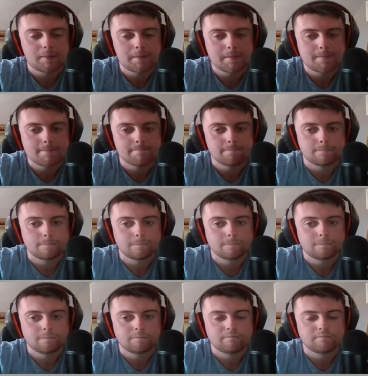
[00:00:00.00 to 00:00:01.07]

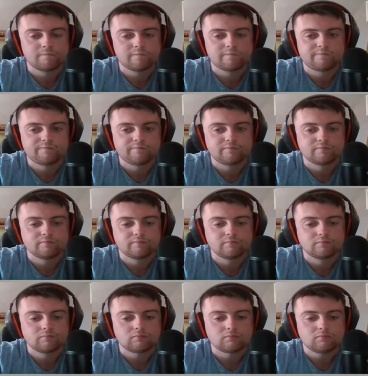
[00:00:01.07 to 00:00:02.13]

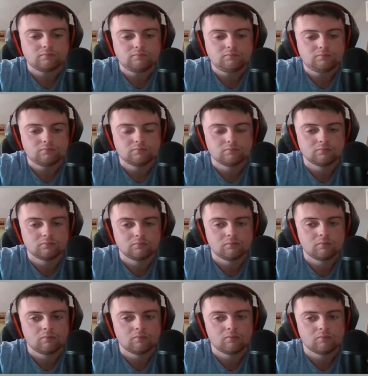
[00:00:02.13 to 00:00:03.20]

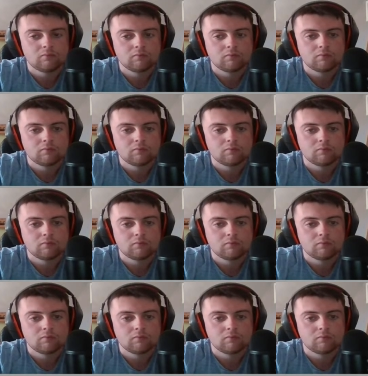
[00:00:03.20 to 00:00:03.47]
(silence)